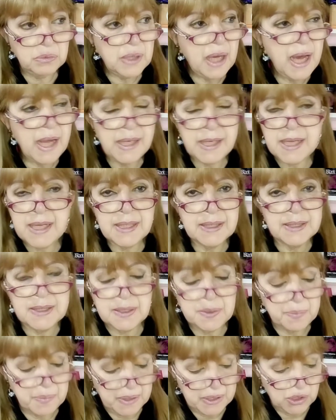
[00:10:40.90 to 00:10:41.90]
Honey is
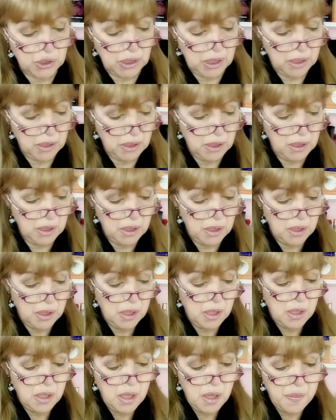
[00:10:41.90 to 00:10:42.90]
special.
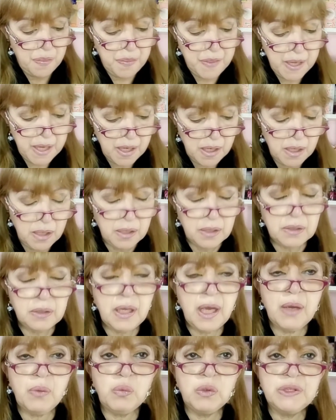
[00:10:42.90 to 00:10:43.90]
Then
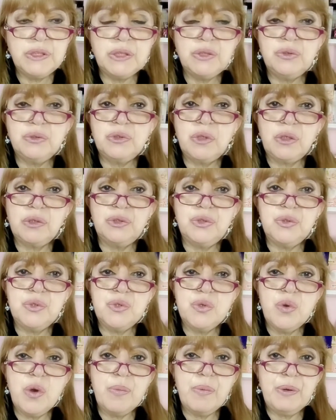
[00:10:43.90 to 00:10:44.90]
I wanted to talk to
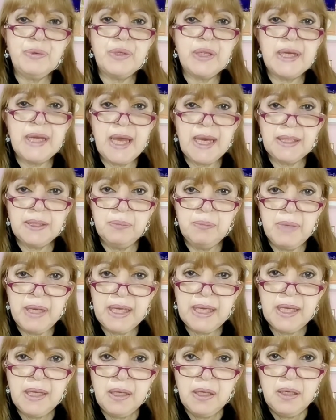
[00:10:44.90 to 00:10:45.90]
you about the
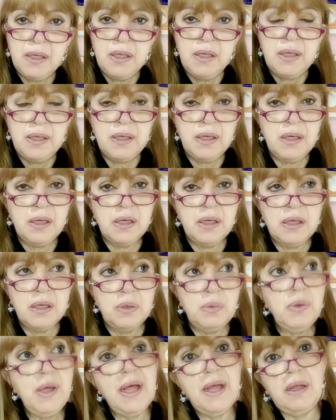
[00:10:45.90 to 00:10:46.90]
nutmeg.
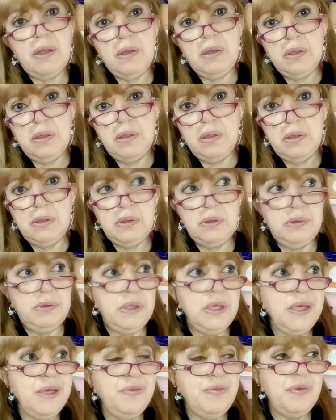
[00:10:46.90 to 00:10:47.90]
Well,
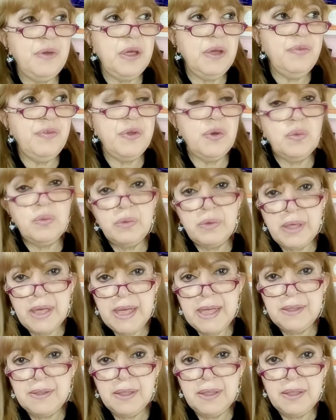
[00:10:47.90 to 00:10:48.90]
if you
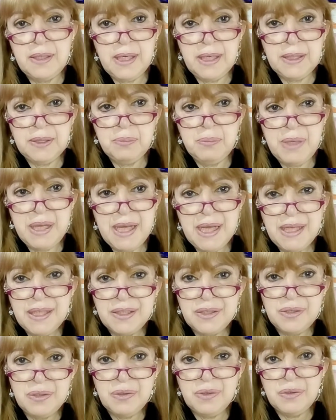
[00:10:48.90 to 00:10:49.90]
grate a
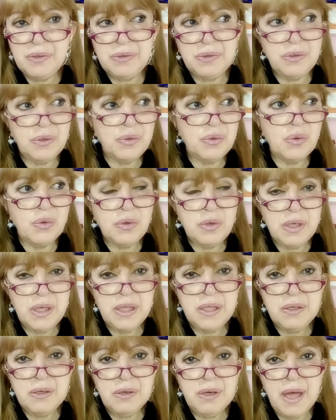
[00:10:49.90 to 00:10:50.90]
nutmeg to cook
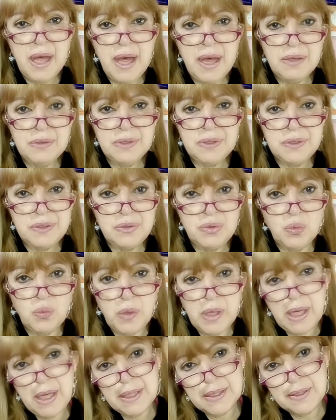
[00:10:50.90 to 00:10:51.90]
in your house, you
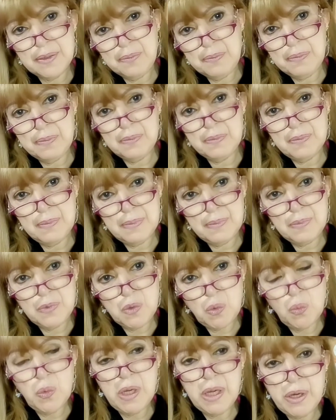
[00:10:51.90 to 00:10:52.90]

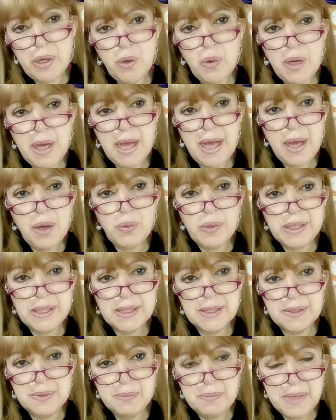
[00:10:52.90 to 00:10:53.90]
will know how
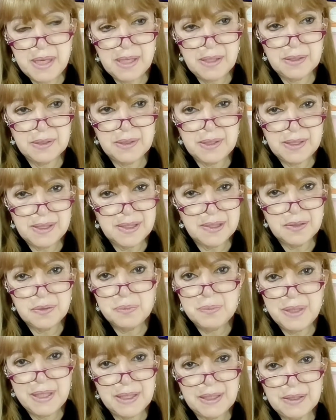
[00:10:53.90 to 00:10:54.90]
it smells. It
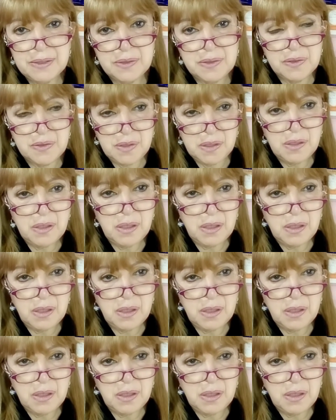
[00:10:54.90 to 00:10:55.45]
smells